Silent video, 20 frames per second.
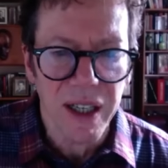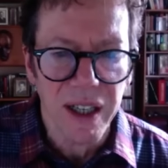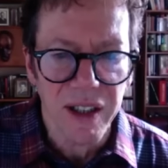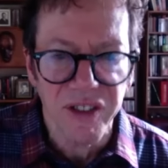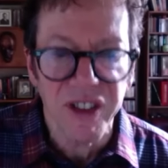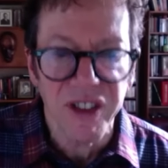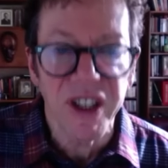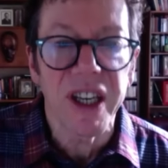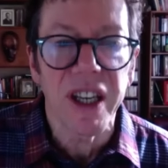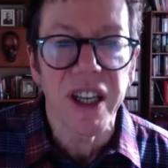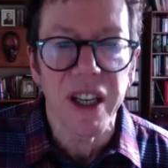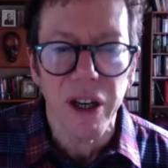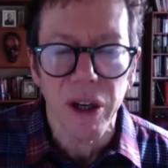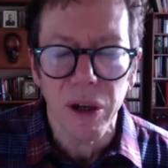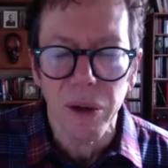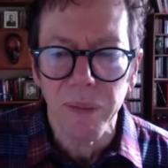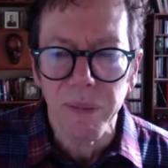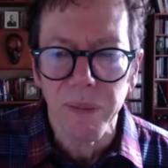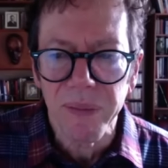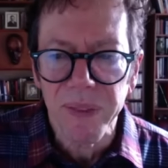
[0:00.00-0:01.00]
video
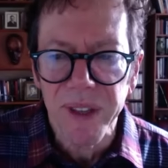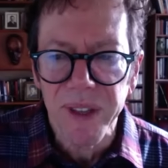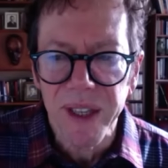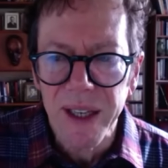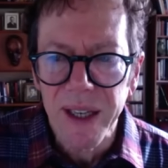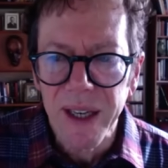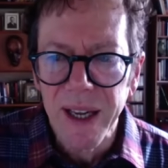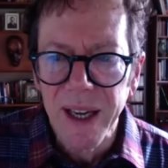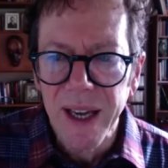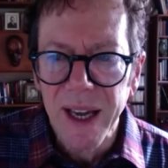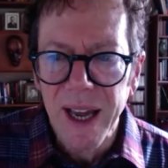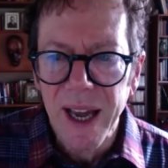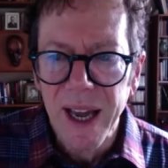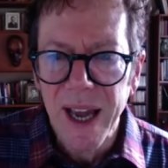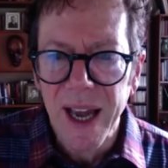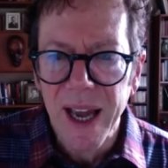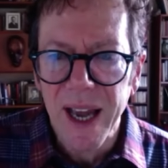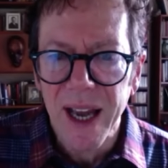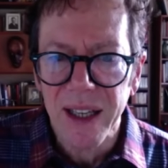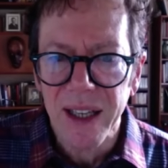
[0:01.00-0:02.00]

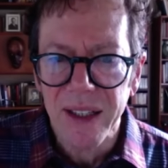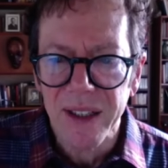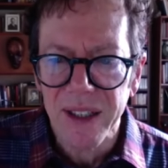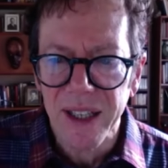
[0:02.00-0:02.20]
and it